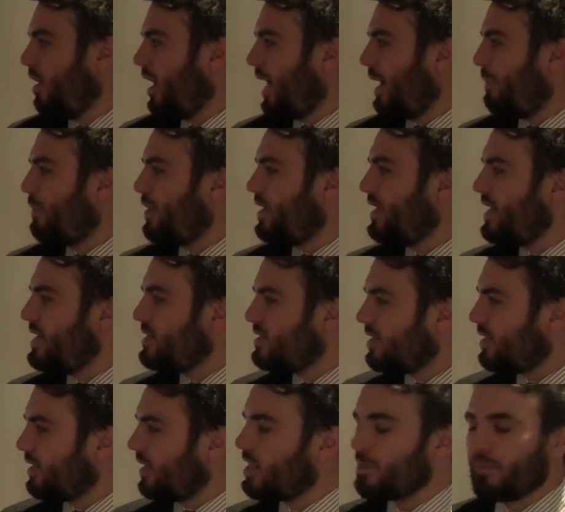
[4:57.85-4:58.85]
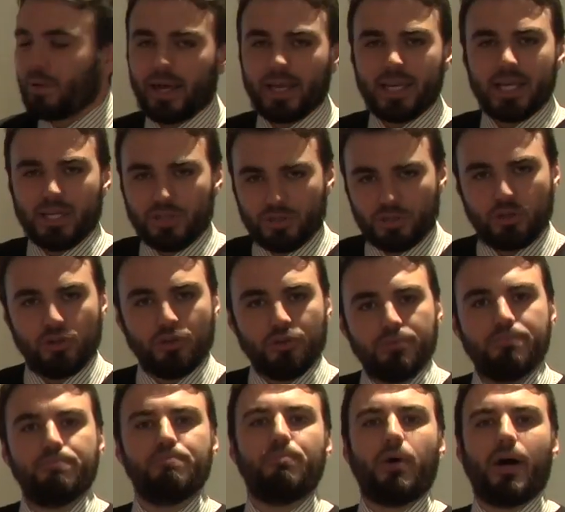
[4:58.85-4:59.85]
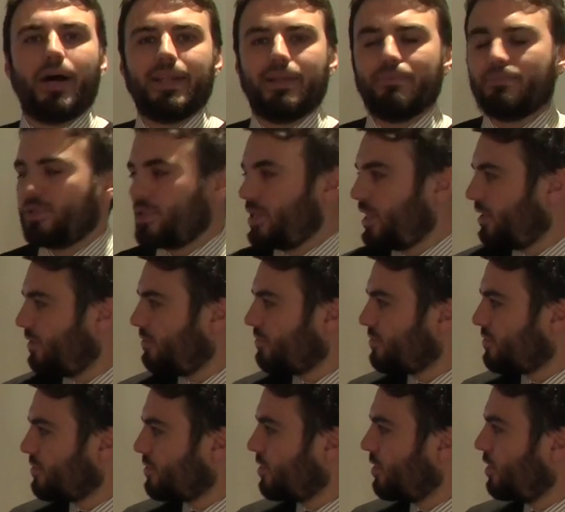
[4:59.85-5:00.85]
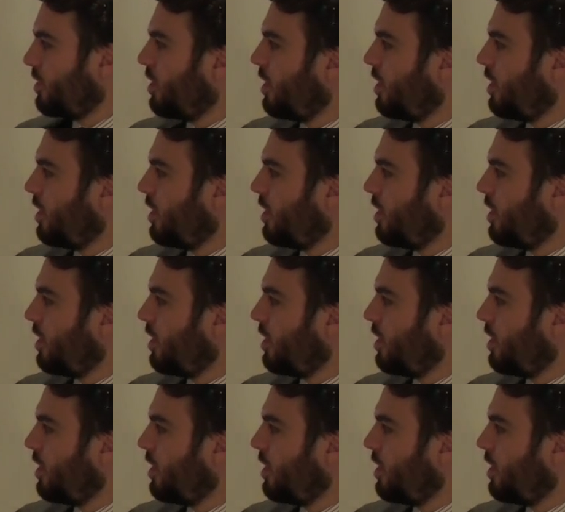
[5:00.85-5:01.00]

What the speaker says: And we need to think about each loop by themselves.